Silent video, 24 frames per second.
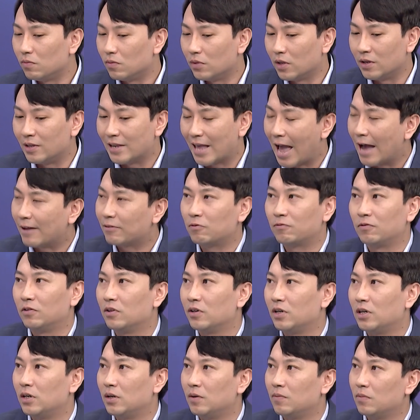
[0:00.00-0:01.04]

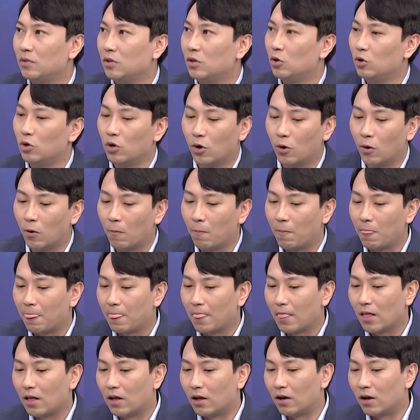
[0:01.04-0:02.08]
inevitably,
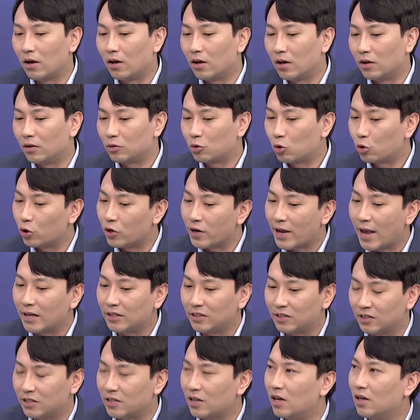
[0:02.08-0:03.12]

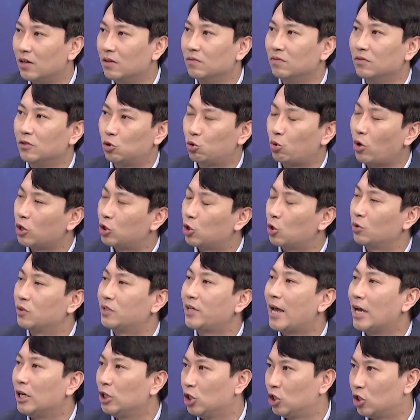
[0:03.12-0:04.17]
create some structural
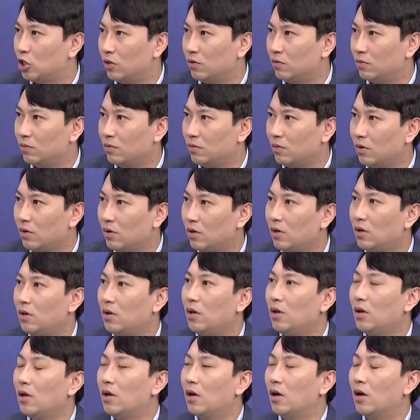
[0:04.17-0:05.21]
tension
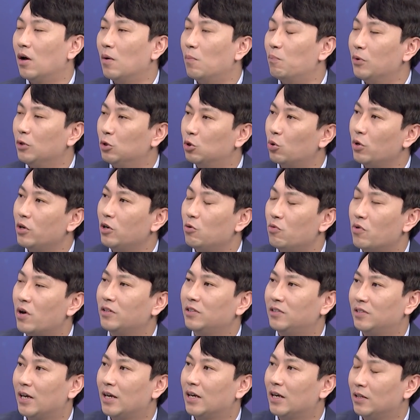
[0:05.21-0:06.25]
between the
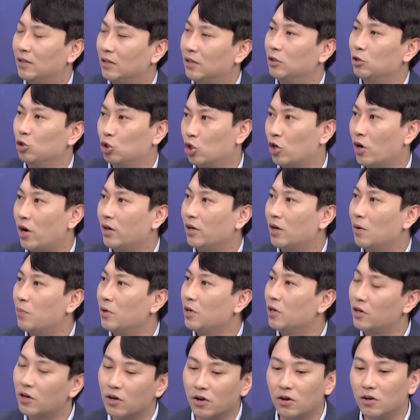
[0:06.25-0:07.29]
United States and China,
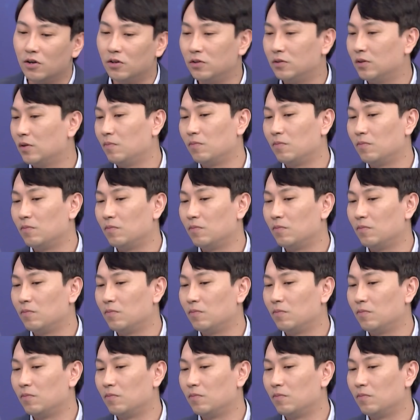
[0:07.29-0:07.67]
because